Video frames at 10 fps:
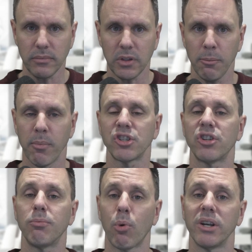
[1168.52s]
much
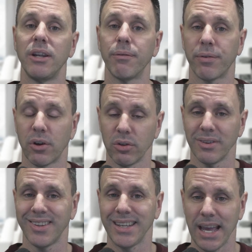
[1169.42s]
more
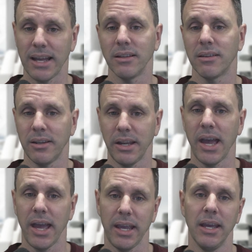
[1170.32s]
difficult to get
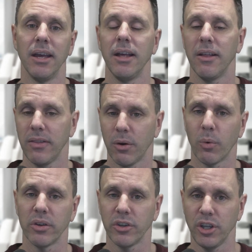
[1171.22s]
today than it
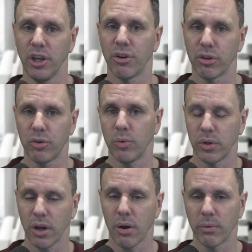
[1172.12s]
was a year or two
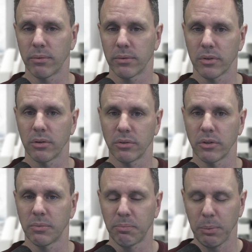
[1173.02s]
ago. So
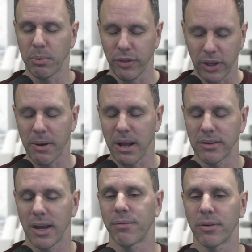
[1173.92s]
just people think about
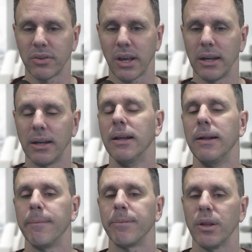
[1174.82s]
that for a second.
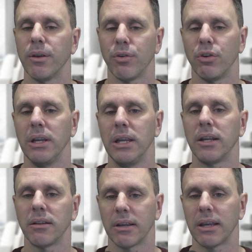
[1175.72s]
You're
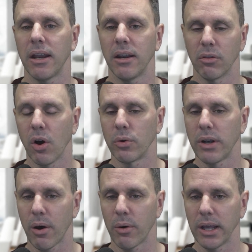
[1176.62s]
needing to get a loan
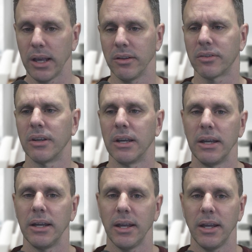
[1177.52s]
nowadays,
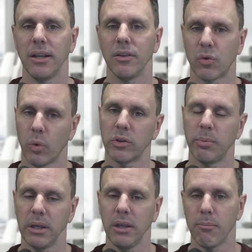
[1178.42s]
it is going to
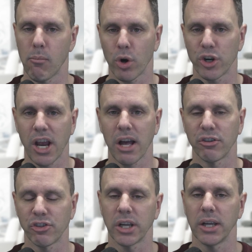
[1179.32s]
be more
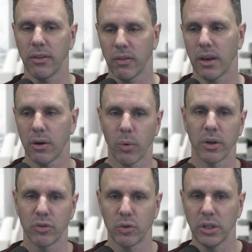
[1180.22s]
challenging than it
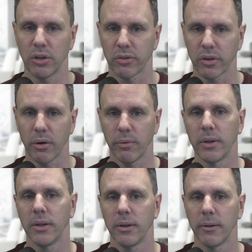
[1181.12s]
was 2 years ago.
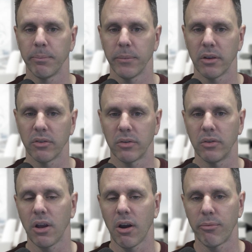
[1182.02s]
Because
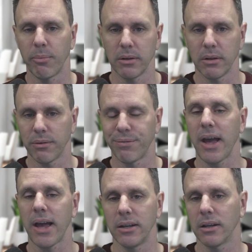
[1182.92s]
the government, the
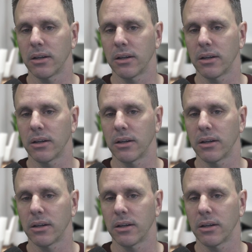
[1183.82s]
Fed